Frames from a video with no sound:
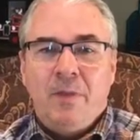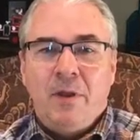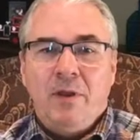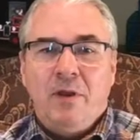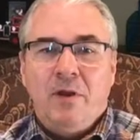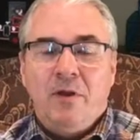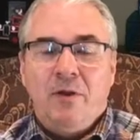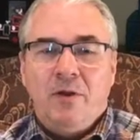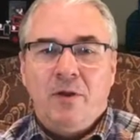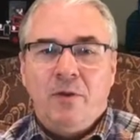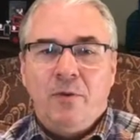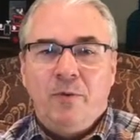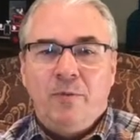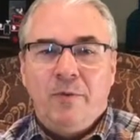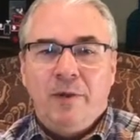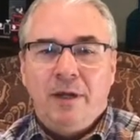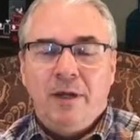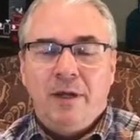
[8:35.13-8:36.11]
There
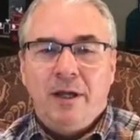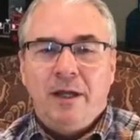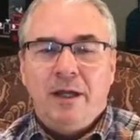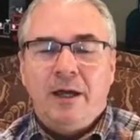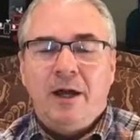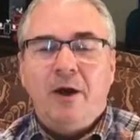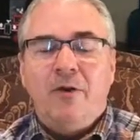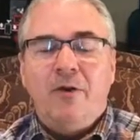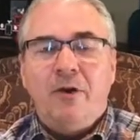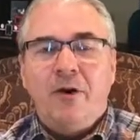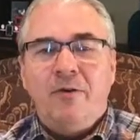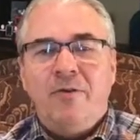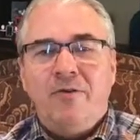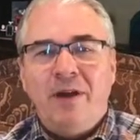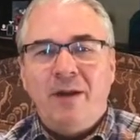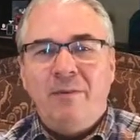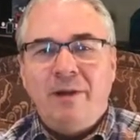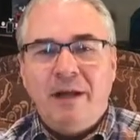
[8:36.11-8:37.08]
would be, our
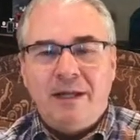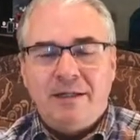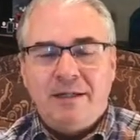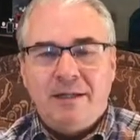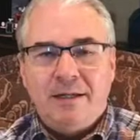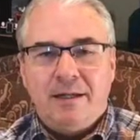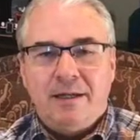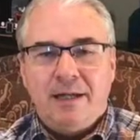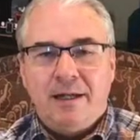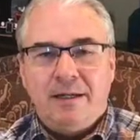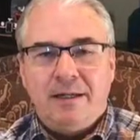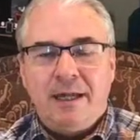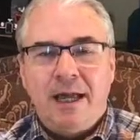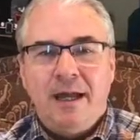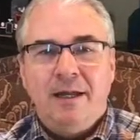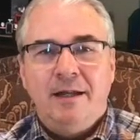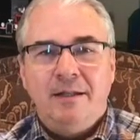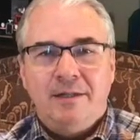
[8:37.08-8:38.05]
family has a
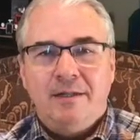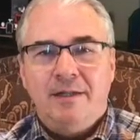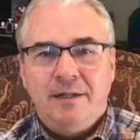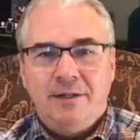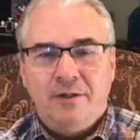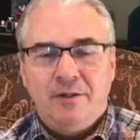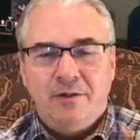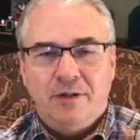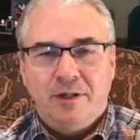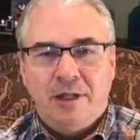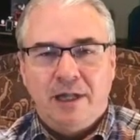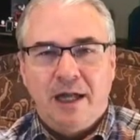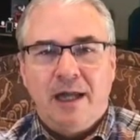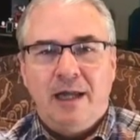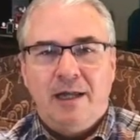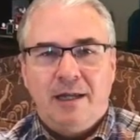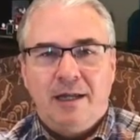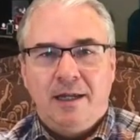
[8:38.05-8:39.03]
tendency to
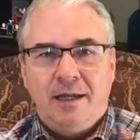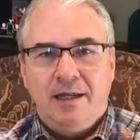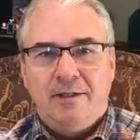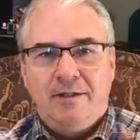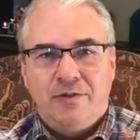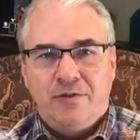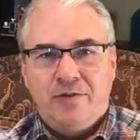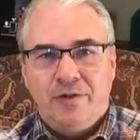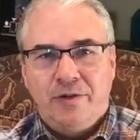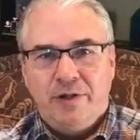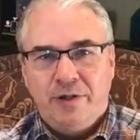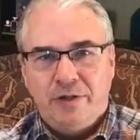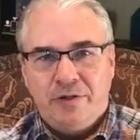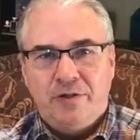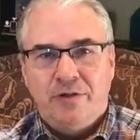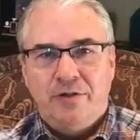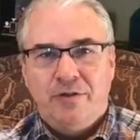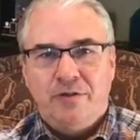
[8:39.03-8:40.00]
like its
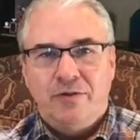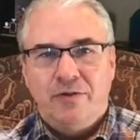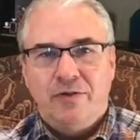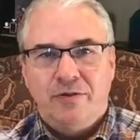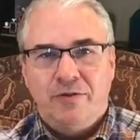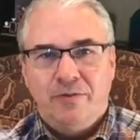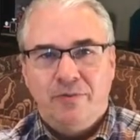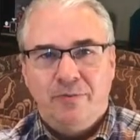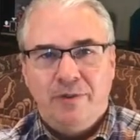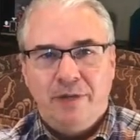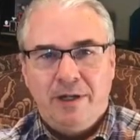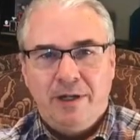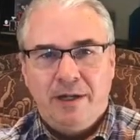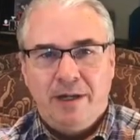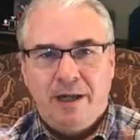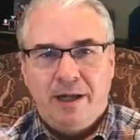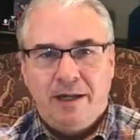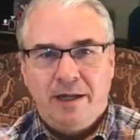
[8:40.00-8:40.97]
traditions to
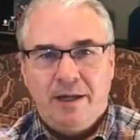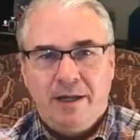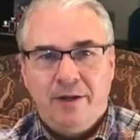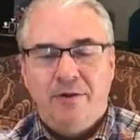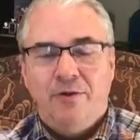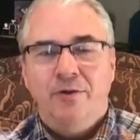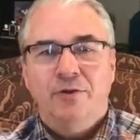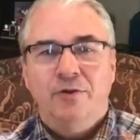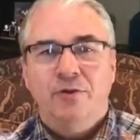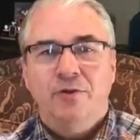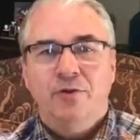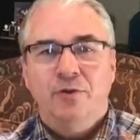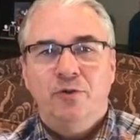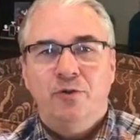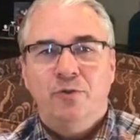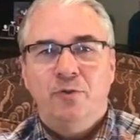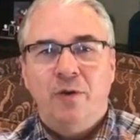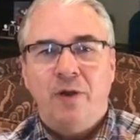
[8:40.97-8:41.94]
be adhered
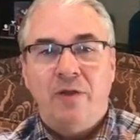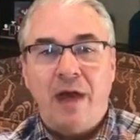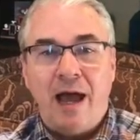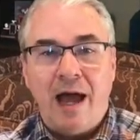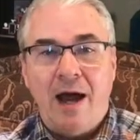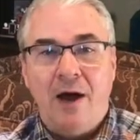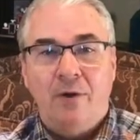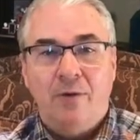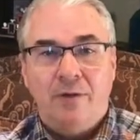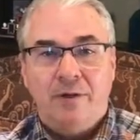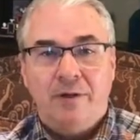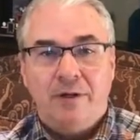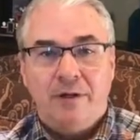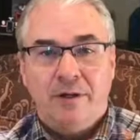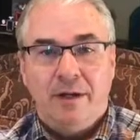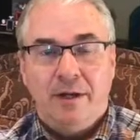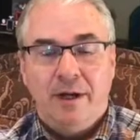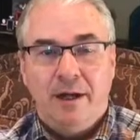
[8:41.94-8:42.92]
to without
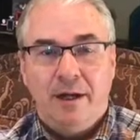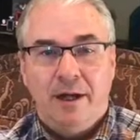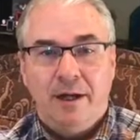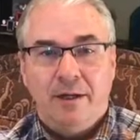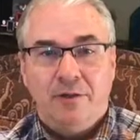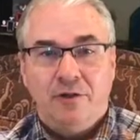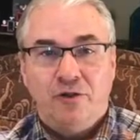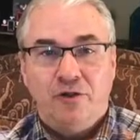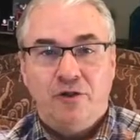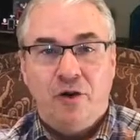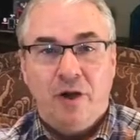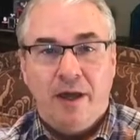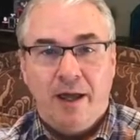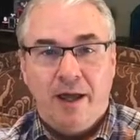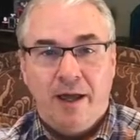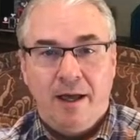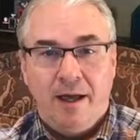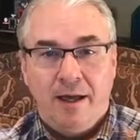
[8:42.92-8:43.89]

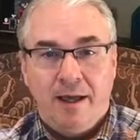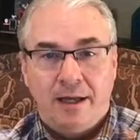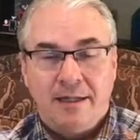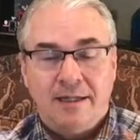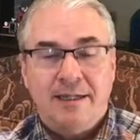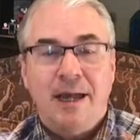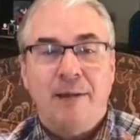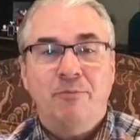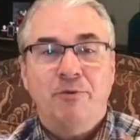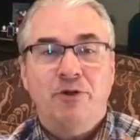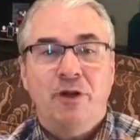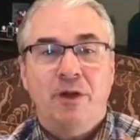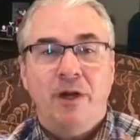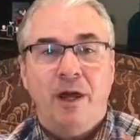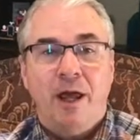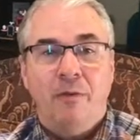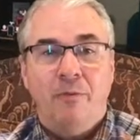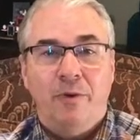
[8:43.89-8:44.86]

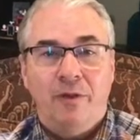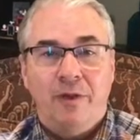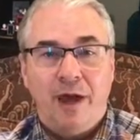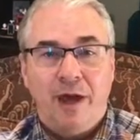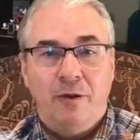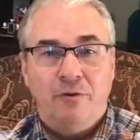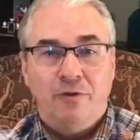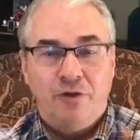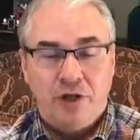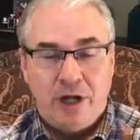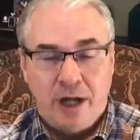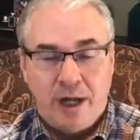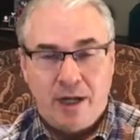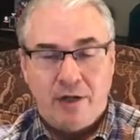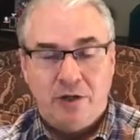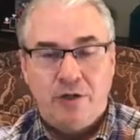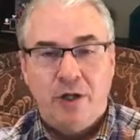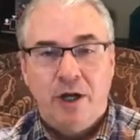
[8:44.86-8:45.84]
exception and without
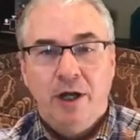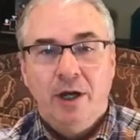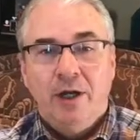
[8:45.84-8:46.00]
change.